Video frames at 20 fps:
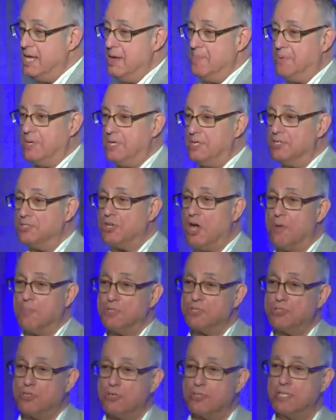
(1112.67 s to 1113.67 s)
but it is
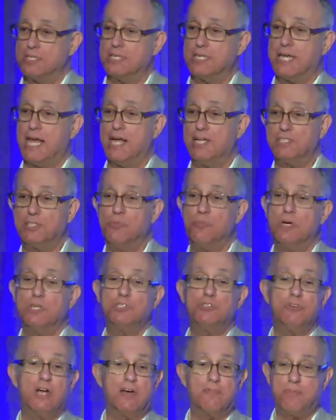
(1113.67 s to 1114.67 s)
almost certainly the case that
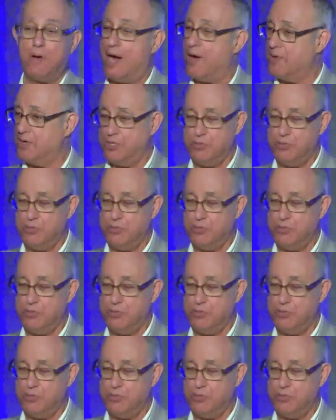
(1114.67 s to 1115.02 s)
once you have power,